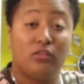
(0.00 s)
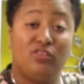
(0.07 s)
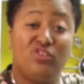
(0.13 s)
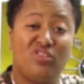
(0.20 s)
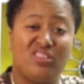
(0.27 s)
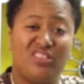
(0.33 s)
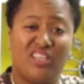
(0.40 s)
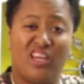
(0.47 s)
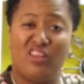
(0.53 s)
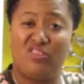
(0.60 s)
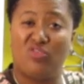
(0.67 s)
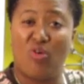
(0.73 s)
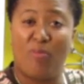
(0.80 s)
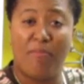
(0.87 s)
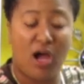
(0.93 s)
You can set it
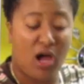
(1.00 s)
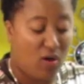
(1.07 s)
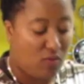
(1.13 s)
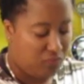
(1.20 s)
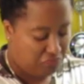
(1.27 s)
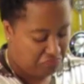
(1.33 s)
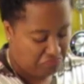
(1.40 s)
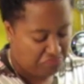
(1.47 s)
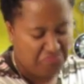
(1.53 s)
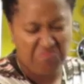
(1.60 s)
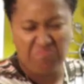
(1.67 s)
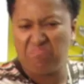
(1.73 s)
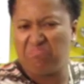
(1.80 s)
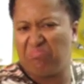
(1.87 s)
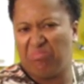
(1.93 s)
to about
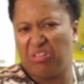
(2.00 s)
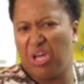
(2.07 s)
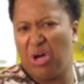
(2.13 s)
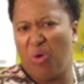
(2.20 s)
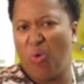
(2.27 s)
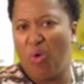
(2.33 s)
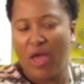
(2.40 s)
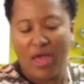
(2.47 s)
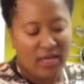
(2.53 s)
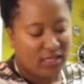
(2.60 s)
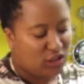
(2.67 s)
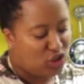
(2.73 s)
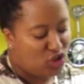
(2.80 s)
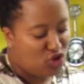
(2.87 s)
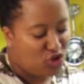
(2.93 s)
low
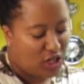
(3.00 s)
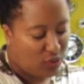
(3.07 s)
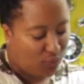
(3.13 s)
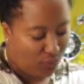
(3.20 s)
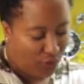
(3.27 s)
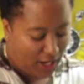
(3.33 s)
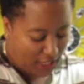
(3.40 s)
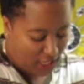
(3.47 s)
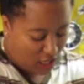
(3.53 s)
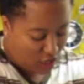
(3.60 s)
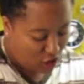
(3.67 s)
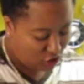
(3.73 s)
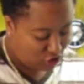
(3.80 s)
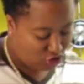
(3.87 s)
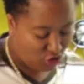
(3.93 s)
till you get ready.
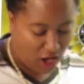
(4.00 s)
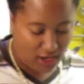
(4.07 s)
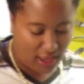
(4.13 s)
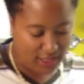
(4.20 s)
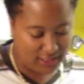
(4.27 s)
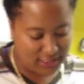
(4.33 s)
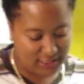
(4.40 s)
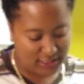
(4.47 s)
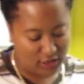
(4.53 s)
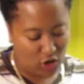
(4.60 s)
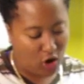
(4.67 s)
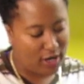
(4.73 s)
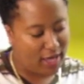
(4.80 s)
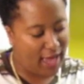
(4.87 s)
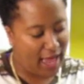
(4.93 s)
So I like to just
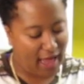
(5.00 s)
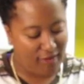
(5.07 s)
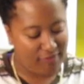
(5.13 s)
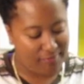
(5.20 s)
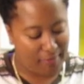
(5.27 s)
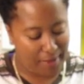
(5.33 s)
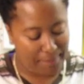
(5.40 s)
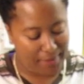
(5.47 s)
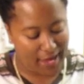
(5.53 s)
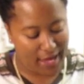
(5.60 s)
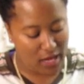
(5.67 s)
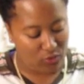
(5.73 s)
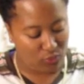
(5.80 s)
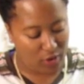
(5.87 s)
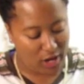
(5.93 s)
already have my
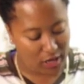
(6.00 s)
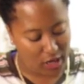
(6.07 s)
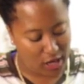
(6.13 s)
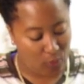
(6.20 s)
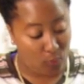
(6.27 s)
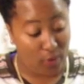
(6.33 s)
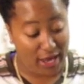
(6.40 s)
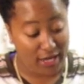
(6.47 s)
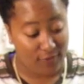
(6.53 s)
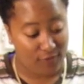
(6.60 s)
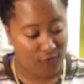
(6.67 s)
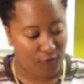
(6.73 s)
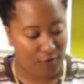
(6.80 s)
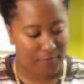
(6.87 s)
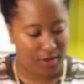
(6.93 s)
pan ready and waiting
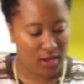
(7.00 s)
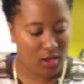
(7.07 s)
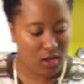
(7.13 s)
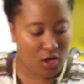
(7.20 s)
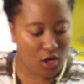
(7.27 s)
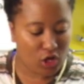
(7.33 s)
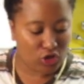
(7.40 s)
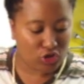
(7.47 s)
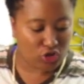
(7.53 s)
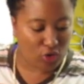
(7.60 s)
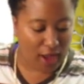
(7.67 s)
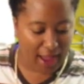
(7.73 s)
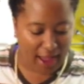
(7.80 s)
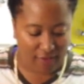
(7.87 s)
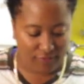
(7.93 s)
for me. So
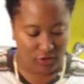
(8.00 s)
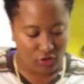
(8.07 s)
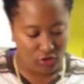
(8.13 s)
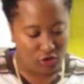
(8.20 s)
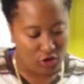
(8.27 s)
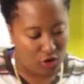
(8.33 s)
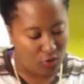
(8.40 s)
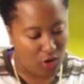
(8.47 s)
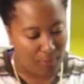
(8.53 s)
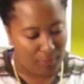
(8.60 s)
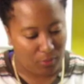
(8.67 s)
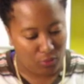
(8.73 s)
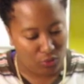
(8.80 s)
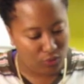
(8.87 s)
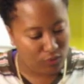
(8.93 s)
I have it on low. I'm
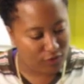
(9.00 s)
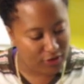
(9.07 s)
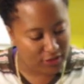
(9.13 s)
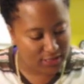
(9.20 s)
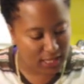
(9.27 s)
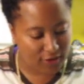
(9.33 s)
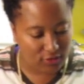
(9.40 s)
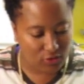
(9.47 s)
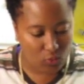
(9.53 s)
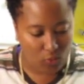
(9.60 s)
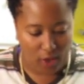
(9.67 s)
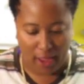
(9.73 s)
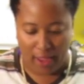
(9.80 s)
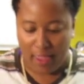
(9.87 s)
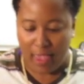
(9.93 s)
going to move this out the
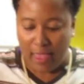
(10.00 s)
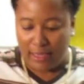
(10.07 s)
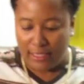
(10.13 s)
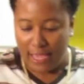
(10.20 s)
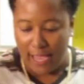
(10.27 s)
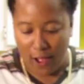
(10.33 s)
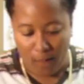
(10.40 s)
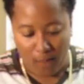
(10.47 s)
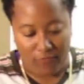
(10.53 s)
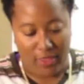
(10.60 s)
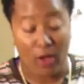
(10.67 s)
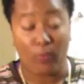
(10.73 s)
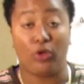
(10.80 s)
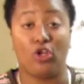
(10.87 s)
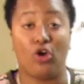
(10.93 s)
way. Now
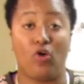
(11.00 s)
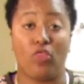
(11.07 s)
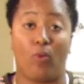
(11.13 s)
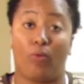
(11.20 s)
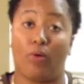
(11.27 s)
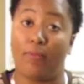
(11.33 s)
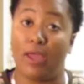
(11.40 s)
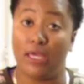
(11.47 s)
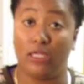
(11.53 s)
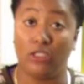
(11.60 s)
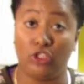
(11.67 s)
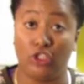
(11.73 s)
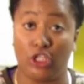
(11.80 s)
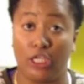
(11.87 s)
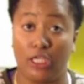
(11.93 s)
that we know that we're making
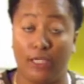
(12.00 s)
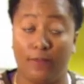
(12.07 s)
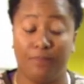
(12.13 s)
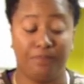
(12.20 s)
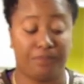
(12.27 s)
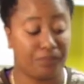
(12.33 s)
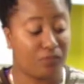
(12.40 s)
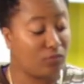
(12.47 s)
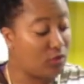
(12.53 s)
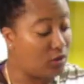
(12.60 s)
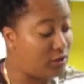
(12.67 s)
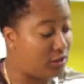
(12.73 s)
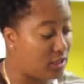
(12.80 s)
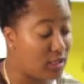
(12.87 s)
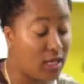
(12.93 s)
chicken,
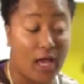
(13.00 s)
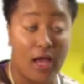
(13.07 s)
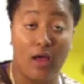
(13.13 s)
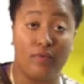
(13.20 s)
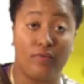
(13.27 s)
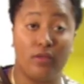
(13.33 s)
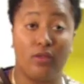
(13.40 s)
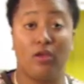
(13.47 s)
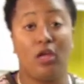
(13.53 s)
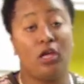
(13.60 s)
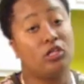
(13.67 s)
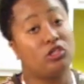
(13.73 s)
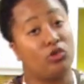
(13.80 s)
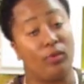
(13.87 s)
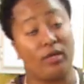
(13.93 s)
it's in the oven,
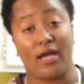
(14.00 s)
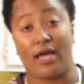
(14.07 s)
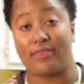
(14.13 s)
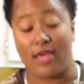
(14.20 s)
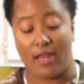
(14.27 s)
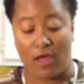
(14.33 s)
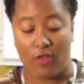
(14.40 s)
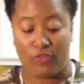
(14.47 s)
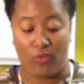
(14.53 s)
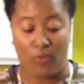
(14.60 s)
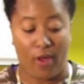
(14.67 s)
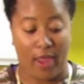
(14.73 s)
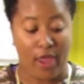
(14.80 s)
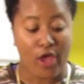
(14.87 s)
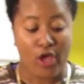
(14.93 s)
so we got that out the
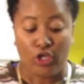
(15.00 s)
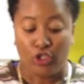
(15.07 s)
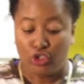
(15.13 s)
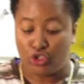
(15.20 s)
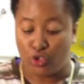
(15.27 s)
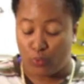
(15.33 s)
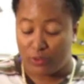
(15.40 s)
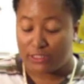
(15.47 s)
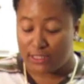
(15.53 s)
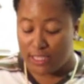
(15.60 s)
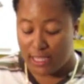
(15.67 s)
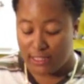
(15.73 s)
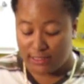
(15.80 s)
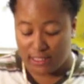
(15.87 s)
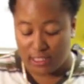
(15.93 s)
way. So what's
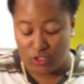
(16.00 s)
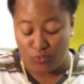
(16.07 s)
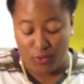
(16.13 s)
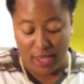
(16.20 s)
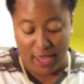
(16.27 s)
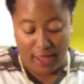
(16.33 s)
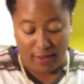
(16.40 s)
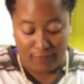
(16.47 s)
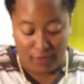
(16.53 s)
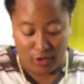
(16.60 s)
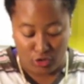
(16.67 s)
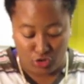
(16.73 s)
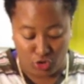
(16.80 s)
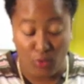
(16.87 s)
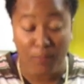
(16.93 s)
next is we
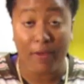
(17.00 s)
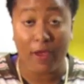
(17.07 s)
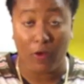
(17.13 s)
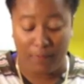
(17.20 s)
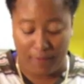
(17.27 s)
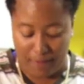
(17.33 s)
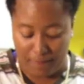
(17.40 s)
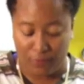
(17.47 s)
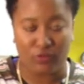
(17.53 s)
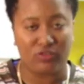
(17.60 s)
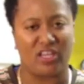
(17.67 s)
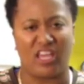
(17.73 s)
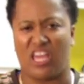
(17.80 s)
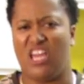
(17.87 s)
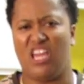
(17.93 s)
have 2 bell
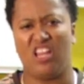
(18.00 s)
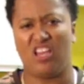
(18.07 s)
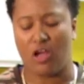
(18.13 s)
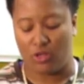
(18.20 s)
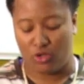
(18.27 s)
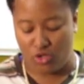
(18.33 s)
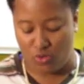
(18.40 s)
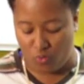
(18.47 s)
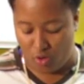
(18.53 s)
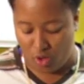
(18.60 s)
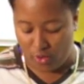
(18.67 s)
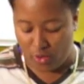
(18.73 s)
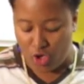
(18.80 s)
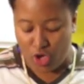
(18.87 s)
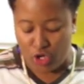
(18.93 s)
peppers, any color you
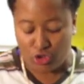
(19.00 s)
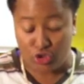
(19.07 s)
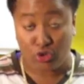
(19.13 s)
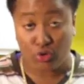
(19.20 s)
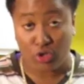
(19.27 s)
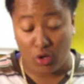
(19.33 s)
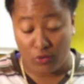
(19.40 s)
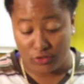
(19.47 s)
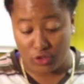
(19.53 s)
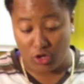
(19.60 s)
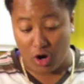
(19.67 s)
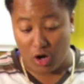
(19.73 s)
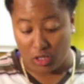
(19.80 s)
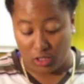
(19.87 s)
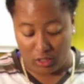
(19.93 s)
want, 2 cloves of
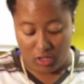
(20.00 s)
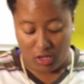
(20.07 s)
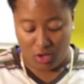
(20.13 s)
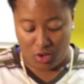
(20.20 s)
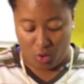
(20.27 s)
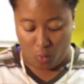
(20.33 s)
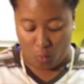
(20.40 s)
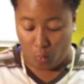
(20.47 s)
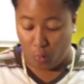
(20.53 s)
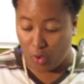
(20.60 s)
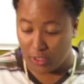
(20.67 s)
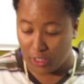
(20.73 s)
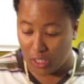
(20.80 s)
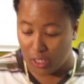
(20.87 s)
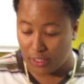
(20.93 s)
garlic,
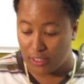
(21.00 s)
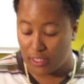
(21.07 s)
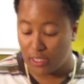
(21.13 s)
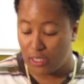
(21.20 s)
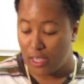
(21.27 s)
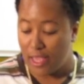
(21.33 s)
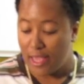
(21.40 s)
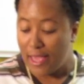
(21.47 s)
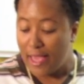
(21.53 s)
1 onion.